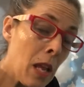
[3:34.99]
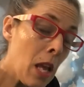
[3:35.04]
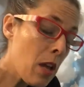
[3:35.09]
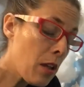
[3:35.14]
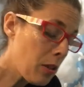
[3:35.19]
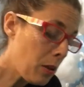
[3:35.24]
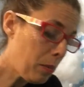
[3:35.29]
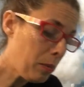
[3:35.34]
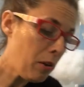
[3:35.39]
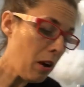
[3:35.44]

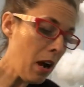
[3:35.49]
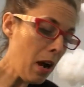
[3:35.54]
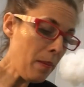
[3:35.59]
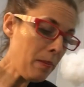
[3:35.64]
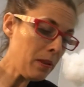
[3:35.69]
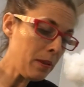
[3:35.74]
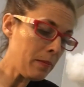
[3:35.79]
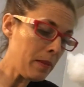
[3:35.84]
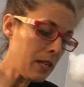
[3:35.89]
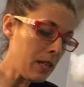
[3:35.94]
The
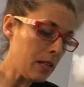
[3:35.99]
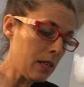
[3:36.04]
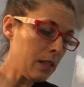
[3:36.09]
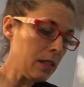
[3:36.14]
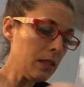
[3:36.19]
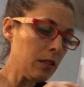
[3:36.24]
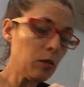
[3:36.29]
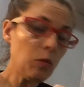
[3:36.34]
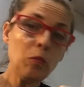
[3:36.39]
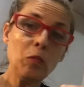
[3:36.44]
problem
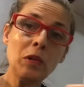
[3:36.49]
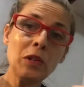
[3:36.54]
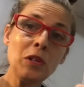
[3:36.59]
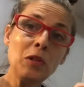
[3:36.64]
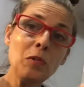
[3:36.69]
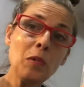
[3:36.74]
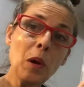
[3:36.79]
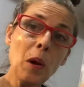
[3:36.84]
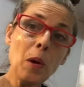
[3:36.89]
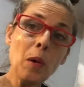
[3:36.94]
is when
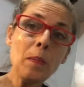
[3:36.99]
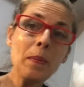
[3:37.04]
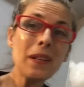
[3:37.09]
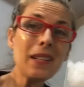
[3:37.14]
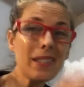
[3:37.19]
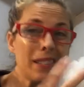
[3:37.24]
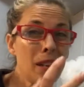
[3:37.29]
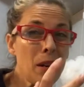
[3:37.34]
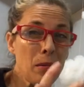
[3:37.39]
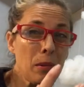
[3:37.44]
you open,
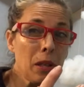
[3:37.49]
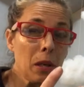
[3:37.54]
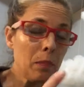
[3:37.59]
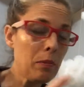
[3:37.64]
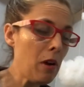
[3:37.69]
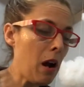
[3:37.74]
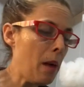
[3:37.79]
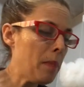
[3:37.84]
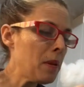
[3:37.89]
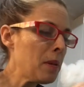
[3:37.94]
it's not really a
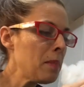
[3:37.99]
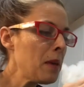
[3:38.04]
problem,